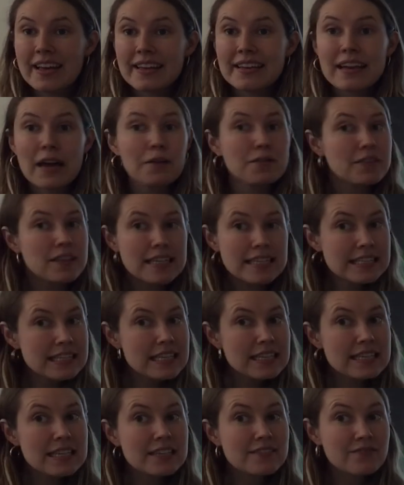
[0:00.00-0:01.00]
Now this
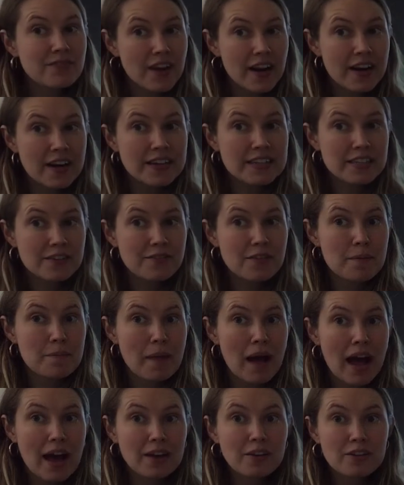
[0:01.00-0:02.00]
is a very different
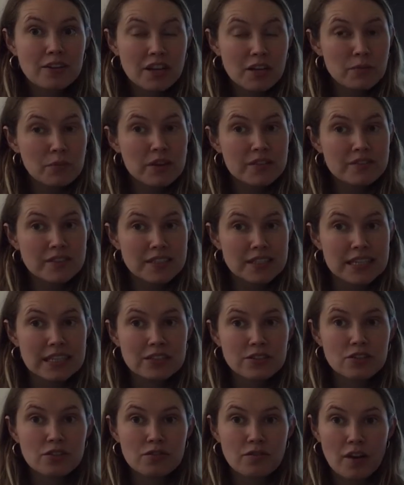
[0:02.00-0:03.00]
pattern than we've
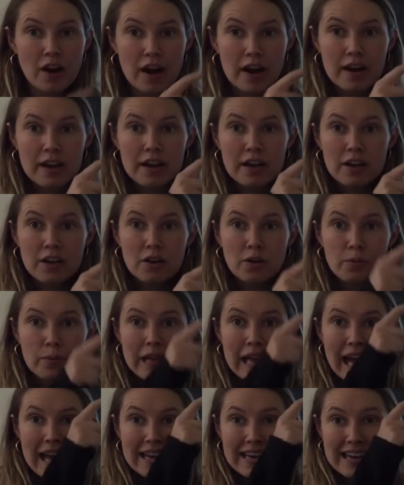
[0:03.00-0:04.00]
seen so far. We
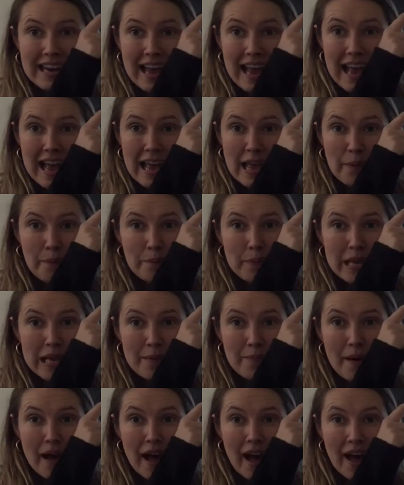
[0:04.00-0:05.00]
had an
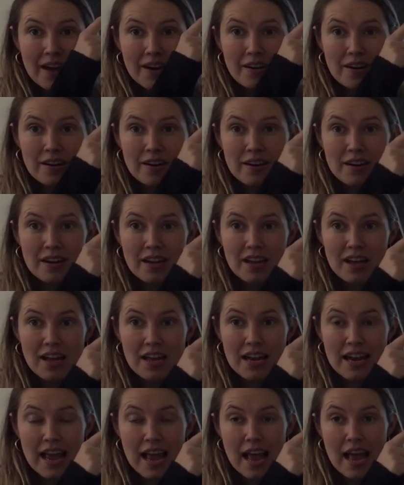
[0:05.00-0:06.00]
AB pattern,
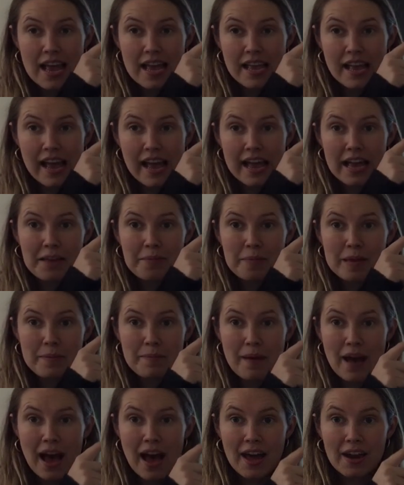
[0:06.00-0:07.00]
an
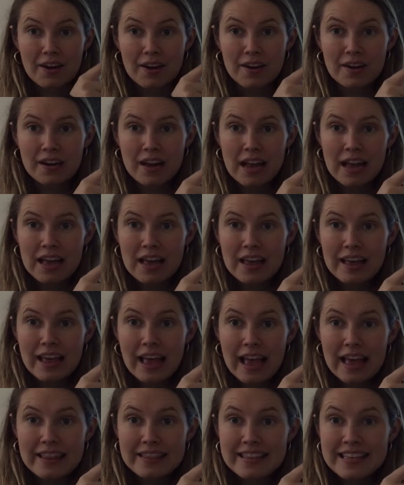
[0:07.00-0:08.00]
AAB pattern.
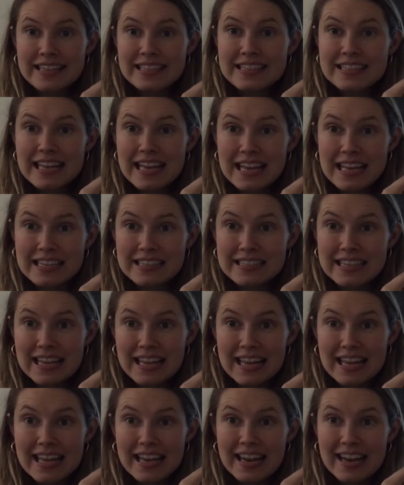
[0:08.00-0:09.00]
This is
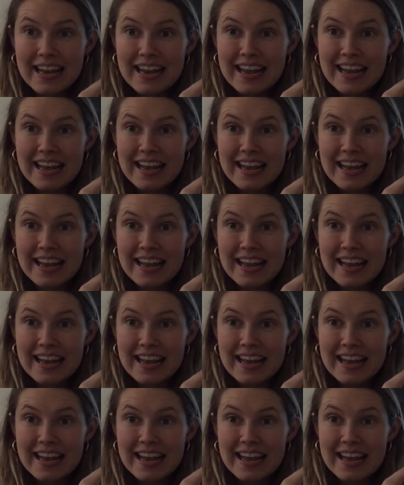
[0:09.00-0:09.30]
an